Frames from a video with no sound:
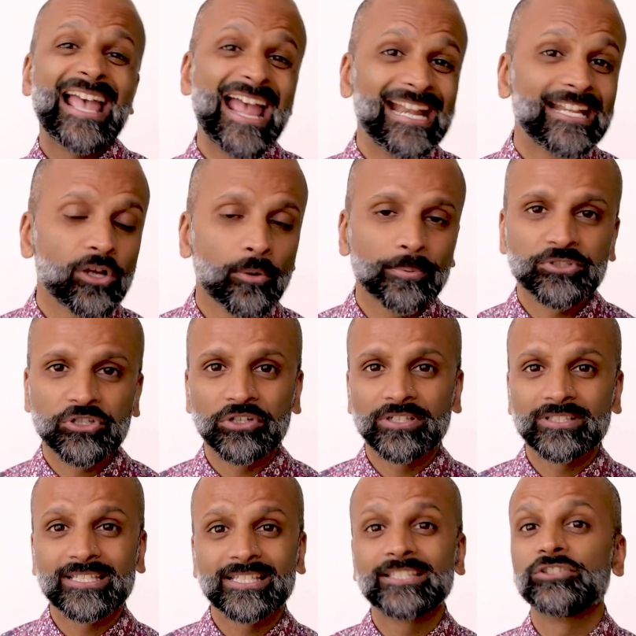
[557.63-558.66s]
any
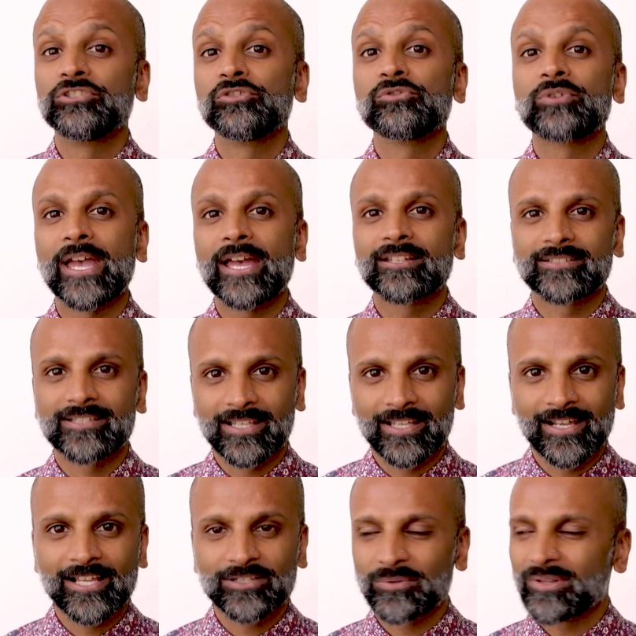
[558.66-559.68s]
opportunity you get to
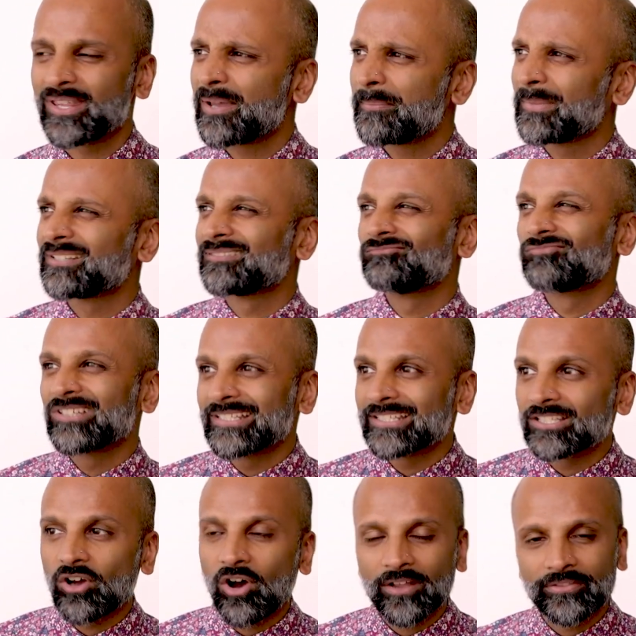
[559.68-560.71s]
connect with them and really
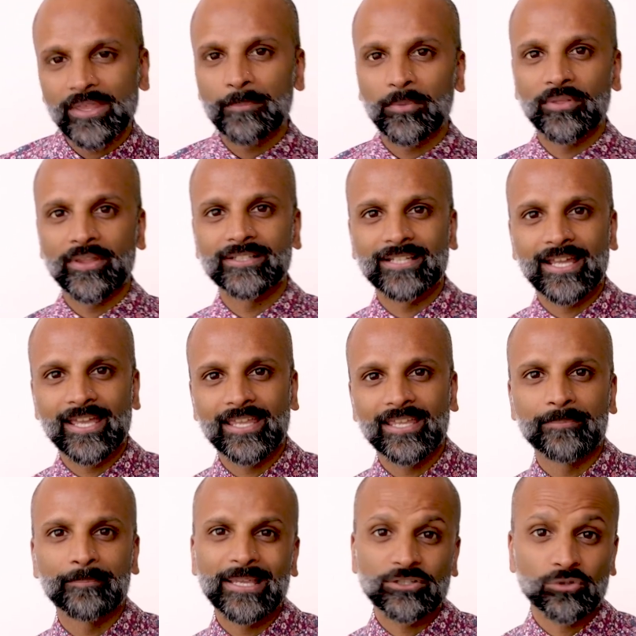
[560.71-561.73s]
guide them on their day
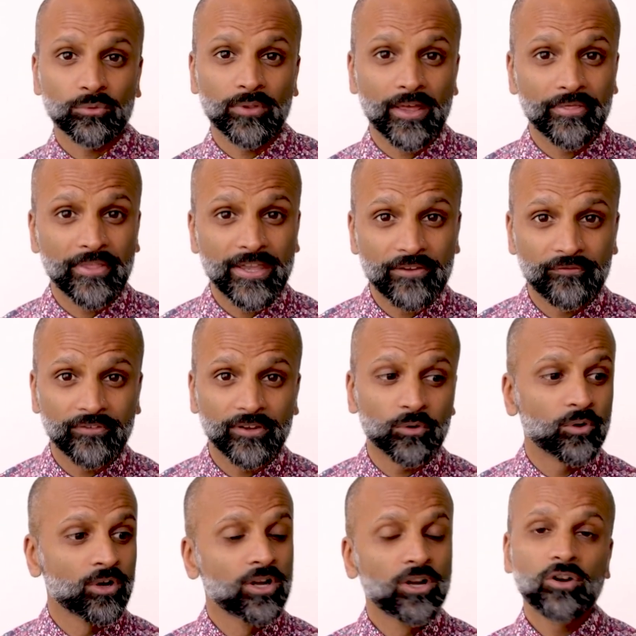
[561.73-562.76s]
and make sure that they
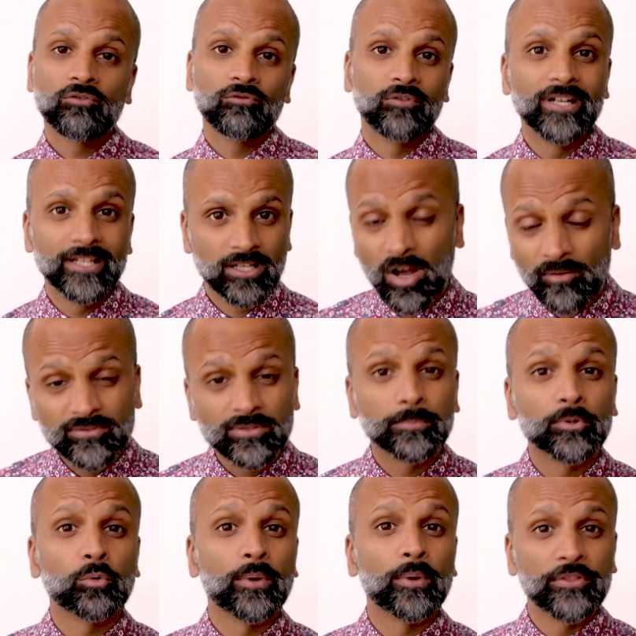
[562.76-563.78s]
feel really
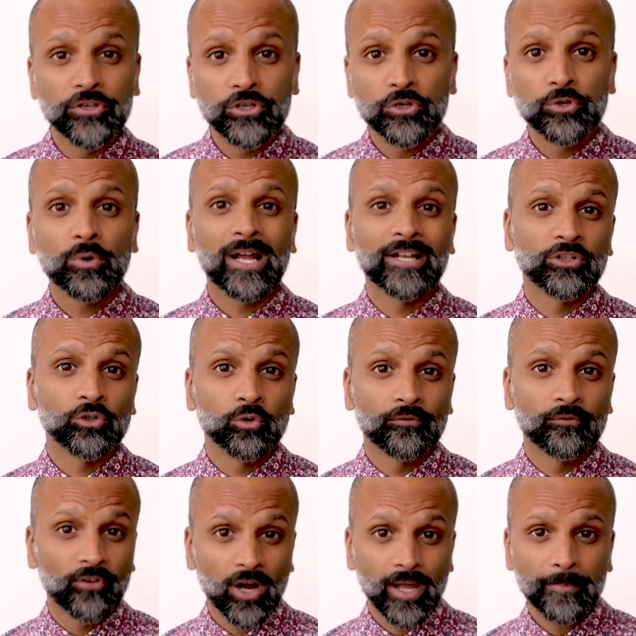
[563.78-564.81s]
comfortable with you and your
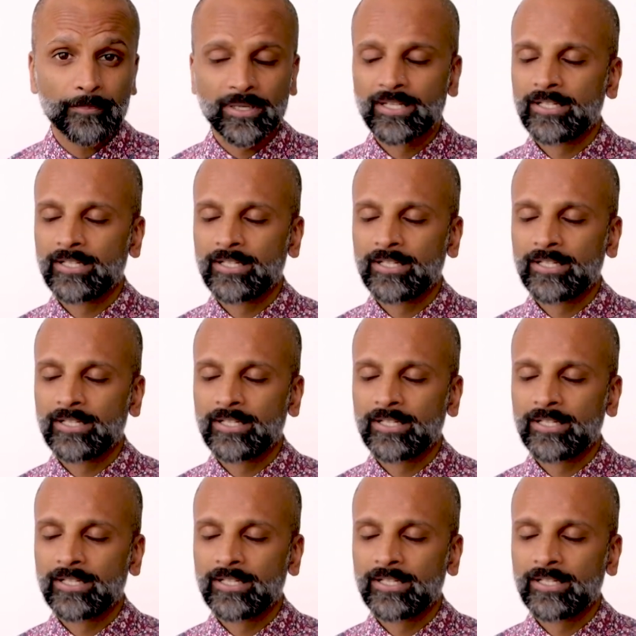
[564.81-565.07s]
vibe,